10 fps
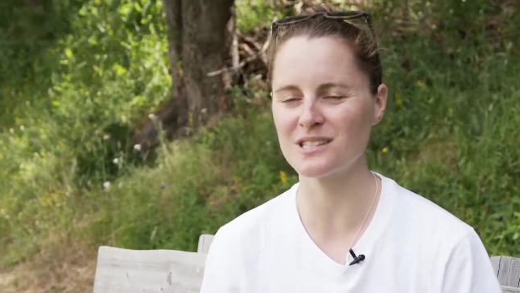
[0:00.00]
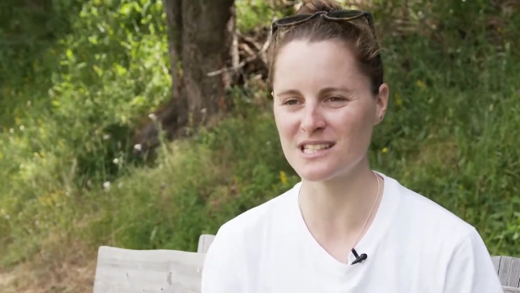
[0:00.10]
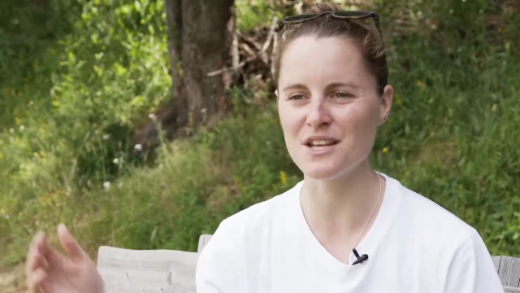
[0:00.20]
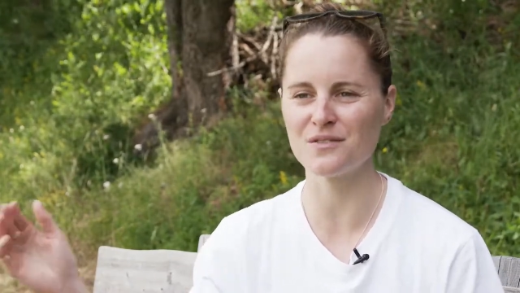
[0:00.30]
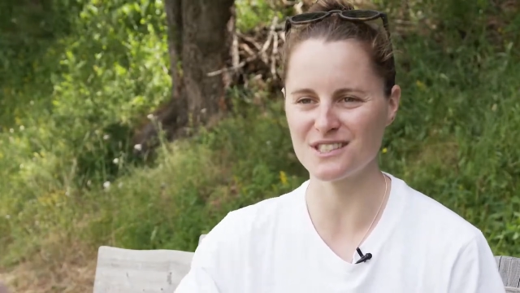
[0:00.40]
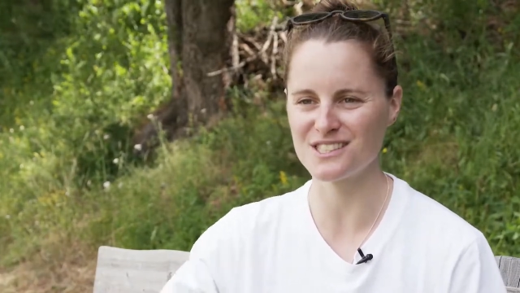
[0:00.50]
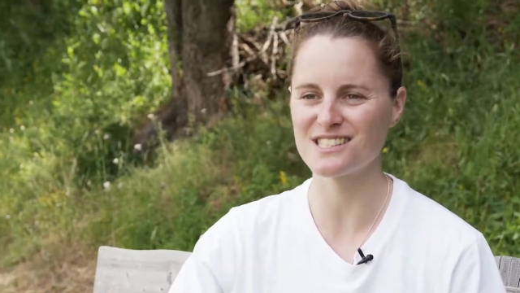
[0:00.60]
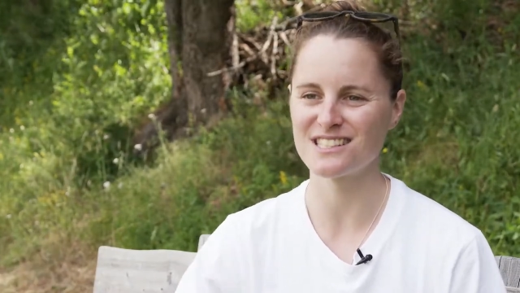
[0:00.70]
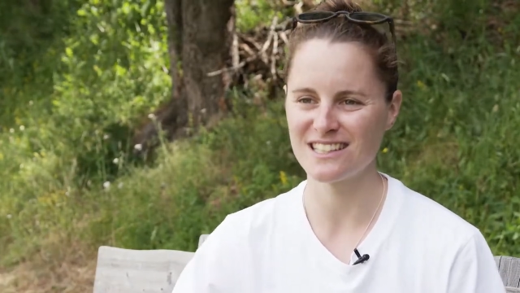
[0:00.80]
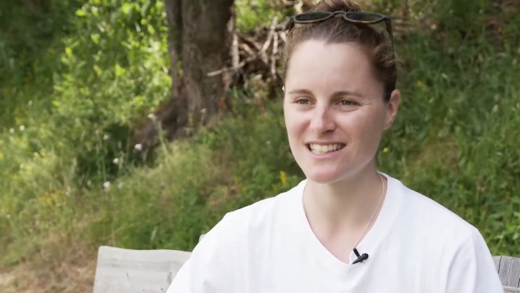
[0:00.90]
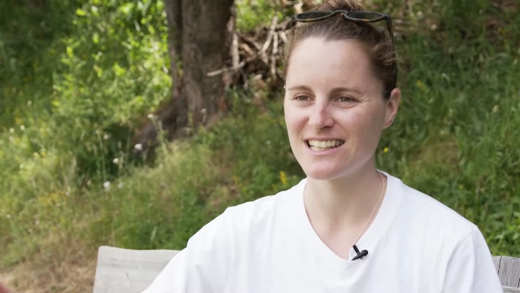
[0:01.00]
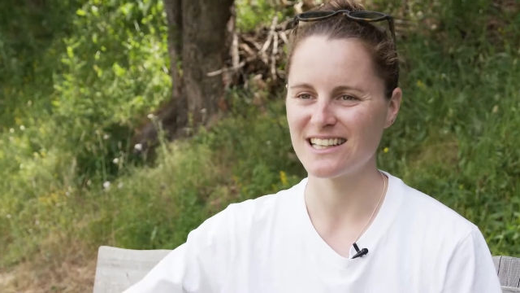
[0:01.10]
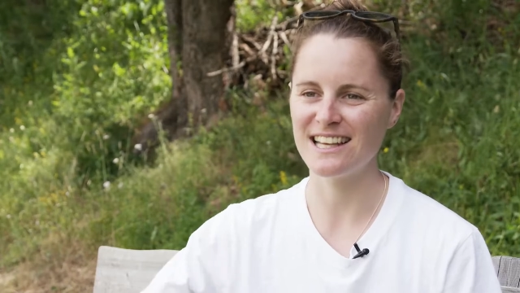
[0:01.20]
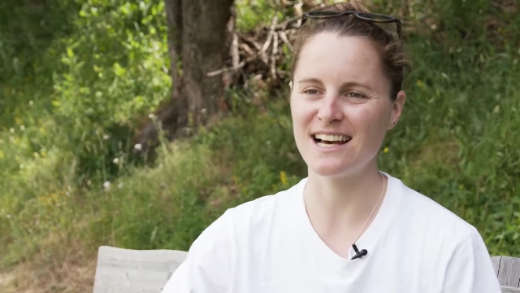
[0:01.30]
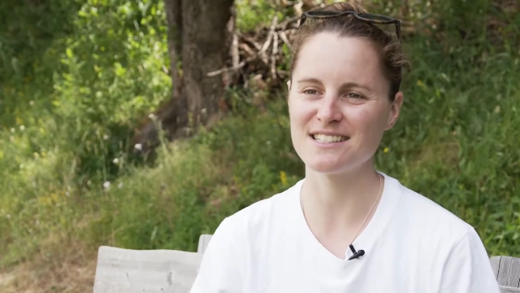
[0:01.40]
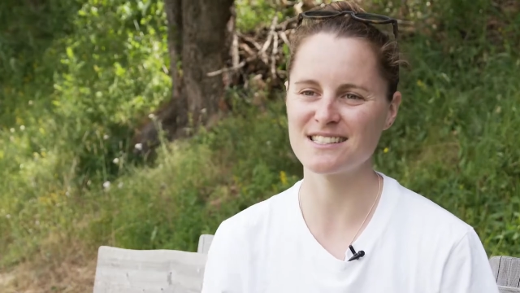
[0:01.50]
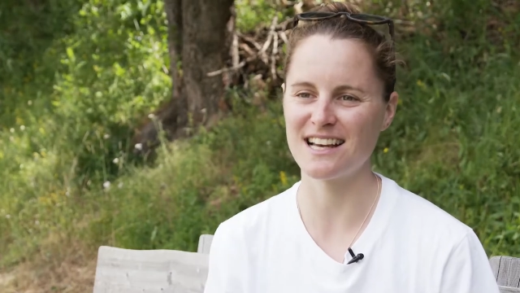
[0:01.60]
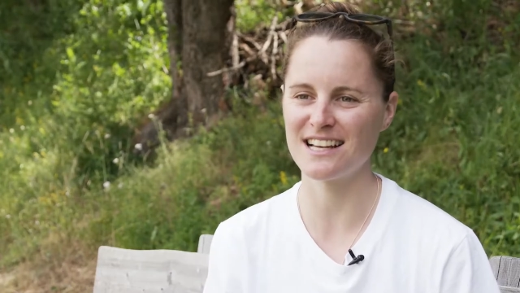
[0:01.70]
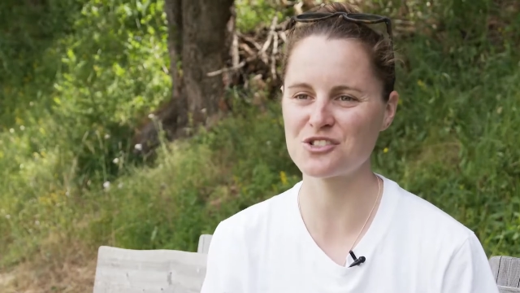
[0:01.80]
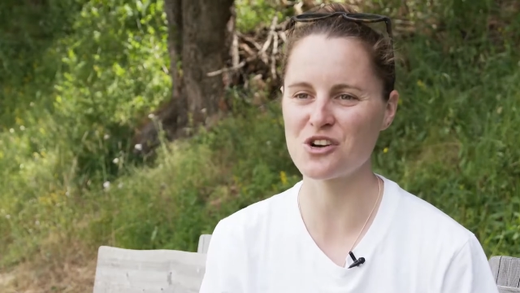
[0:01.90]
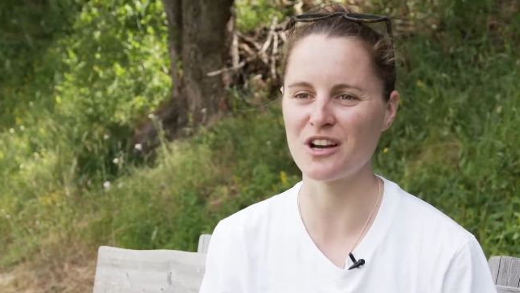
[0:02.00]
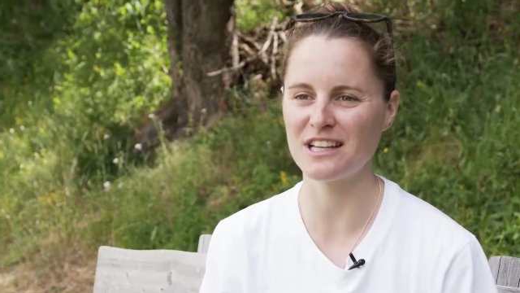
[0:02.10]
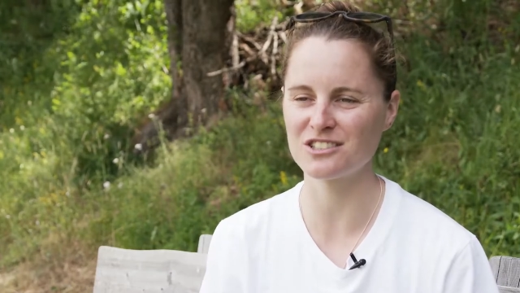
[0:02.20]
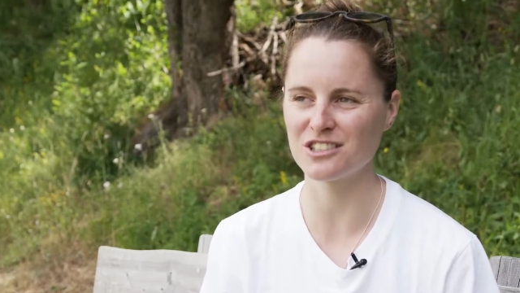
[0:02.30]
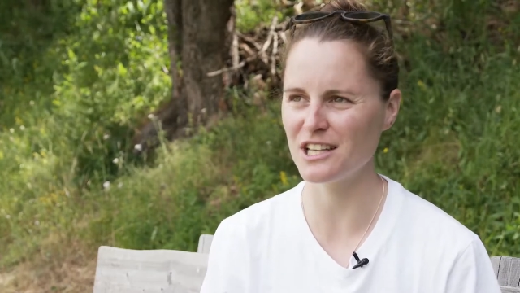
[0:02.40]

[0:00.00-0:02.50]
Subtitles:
Steve has a strong engine.